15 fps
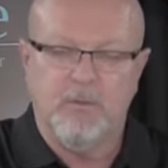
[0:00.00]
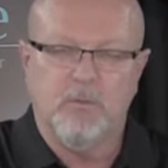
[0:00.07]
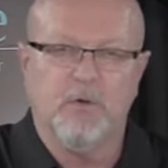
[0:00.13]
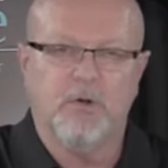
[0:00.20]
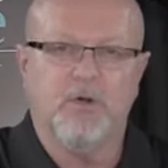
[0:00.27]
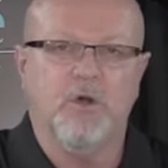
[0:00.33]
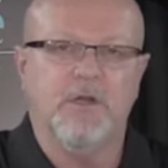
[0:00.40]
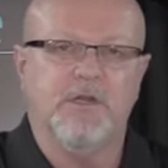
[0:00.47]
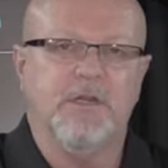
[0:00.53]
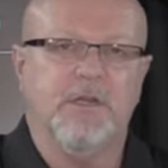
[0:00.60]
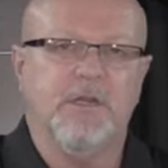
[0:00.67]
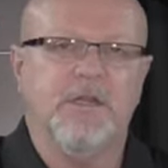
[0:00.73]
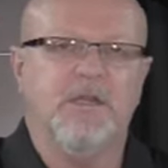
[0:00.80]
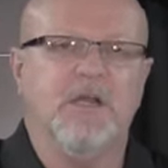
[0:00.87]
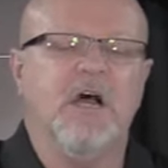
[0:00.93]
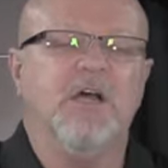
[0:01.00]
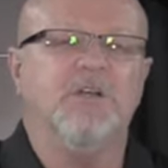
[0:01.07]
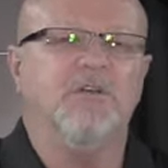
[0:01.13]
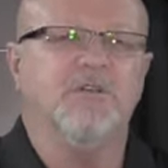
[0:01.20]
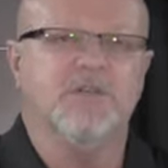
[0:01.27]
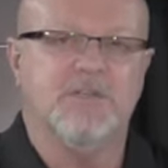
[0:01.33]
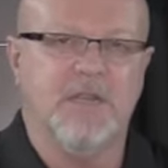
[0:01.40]
we're going to need to
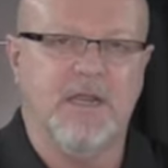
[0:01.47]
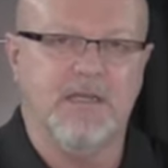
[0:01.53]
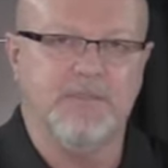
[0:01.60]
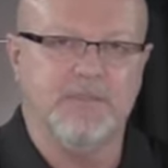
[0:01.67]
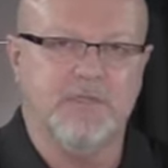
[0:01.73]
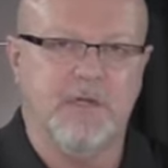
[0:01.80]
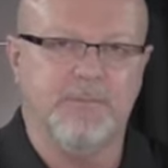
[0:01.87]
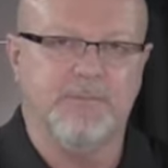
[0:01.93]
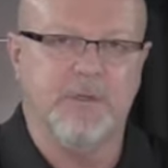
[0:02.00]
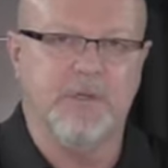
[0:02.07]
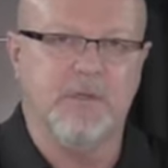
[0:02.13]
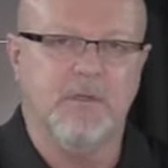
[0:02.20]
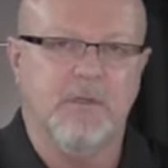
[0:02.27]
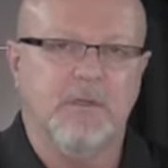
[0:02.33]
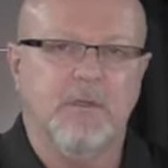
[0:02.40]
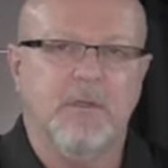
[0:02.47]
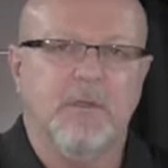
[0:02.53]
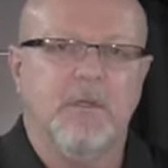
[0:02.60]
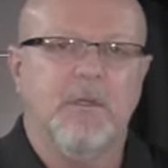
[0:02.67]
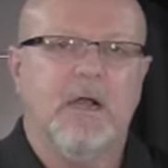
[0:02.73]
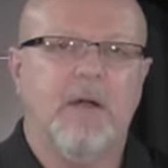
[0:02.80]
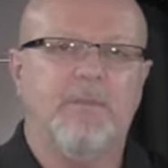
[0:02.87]
understand something
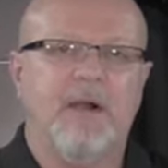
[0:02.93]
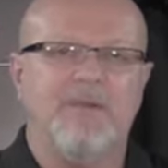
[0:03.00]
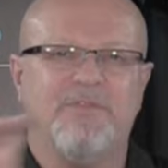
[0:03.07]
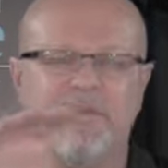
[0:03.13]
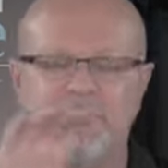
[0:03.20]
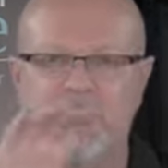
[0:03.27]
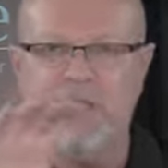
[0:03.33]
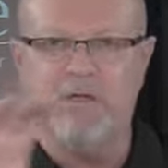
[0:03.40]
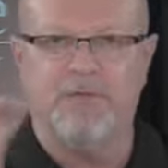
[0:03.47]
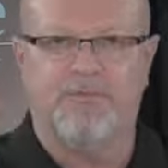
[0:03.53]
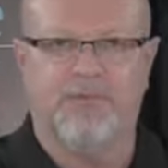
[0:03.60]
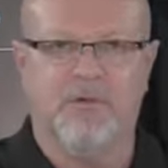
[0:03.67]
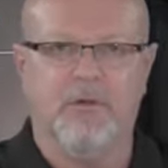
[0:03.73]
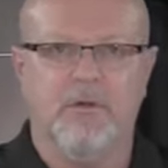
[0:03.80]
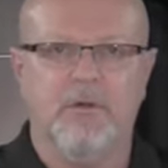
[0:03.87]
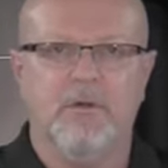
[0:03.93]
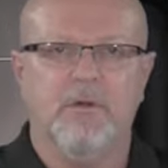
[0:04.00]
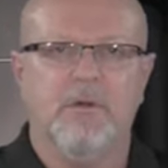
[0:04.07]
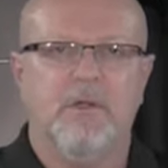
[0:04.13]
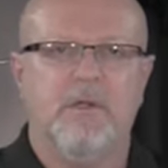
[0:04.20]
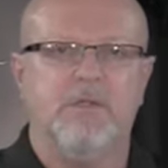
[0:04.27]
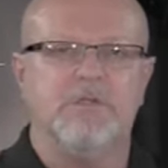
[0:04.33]
about the metaphor,
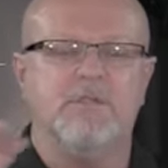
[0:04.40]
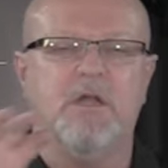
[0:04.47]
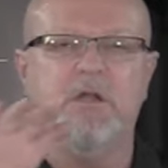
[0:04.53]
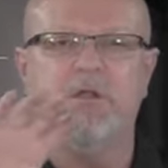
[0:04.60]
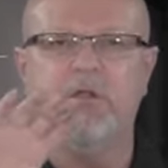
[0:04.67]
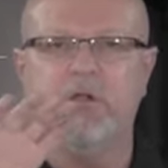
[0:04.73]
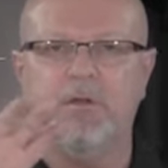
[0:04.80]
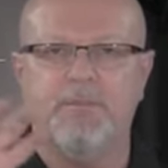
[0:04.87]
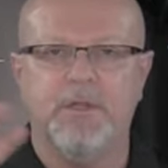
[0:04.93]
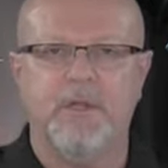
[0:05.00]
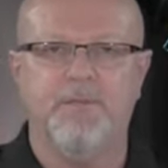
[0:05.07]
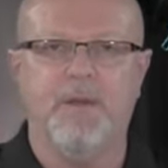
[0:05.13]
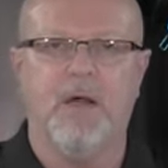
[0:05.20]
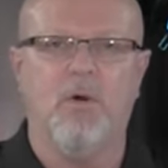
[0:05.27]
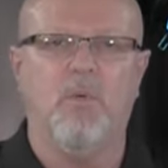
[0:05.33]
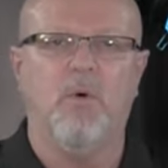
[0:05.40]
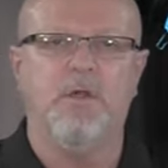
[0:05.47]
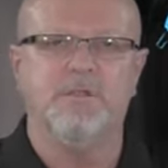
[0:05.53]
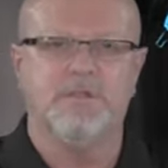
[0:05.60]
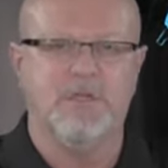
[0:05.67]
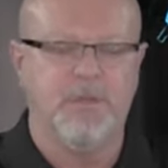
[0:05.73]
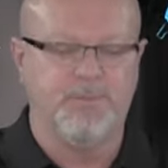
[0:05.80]
and it's not going to be about
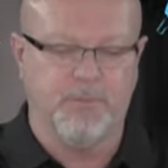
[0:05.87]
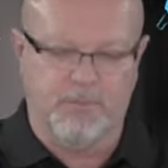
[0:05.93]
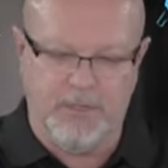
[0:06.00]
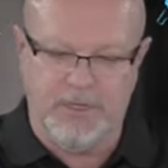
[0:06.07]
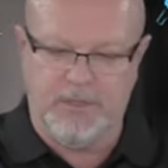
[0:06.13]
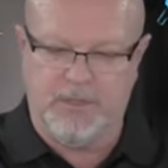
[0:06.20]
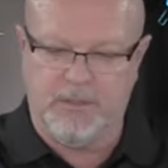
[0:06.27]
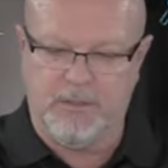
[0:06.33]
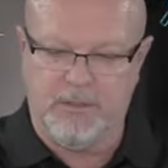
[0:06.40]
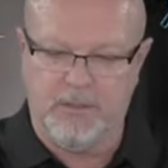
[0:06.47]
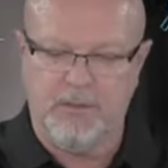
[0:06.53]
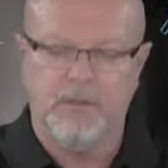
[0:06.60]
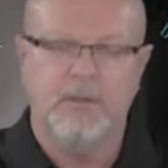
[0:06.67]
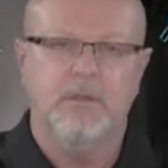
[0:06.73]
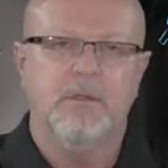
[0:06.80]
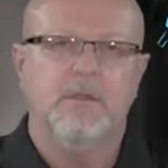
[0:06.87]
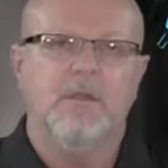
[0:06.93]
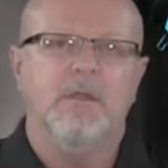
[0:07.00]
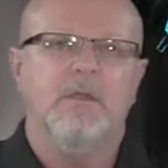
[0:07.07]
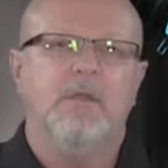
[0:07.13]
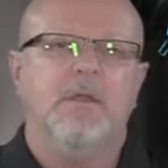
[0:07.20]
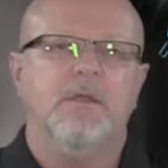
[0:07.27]
what sheep are eating,
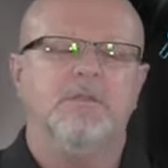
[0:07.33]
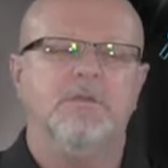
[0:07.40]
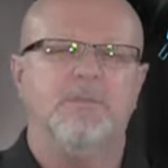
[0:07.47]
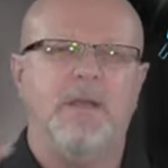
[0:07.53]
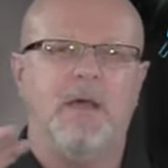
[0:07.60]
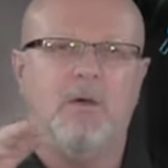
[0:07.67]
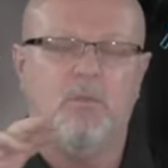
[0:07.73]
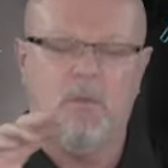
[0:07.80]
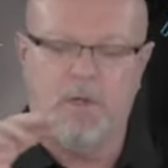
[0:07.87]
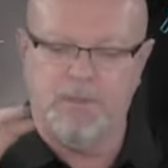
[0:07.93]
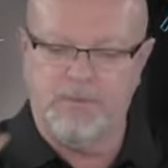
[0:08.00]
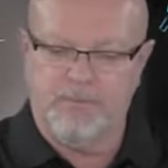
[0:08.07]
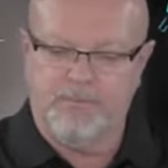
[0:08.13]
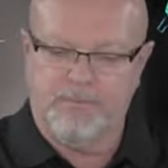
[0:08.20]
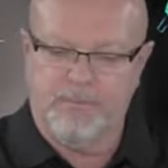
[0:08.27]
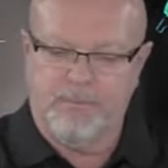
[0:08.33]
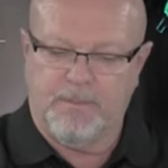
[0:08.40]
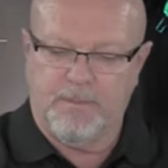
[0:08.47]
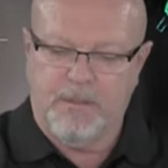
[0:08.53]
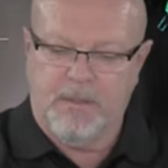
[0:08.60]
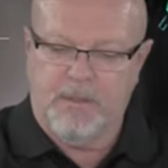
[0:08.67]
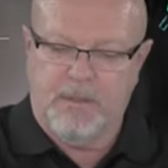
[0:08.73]
it's about what
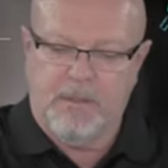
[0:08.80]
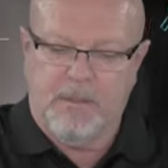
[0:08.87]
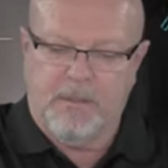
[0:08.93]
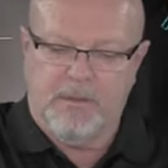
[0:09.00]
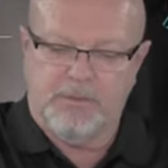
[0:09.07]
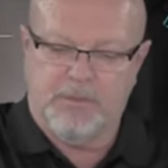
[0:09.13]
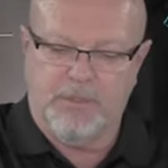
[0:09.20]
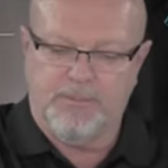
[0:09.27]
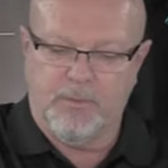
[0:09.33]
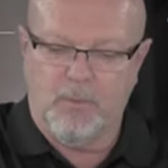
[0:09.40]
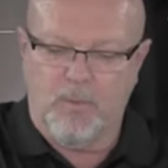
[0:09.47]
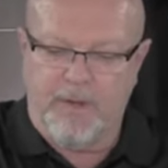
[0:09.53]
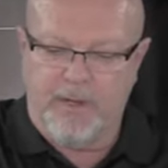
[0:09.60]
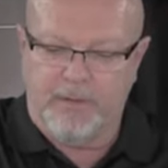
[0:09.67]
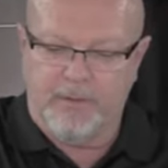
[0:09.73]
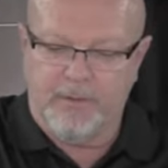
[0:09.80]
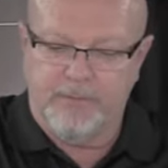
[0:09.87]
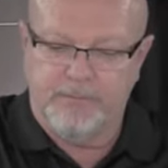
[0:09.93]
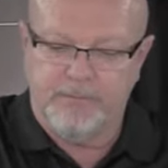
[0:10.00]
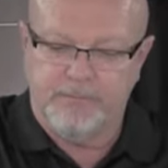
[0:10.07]
sheep are wearing.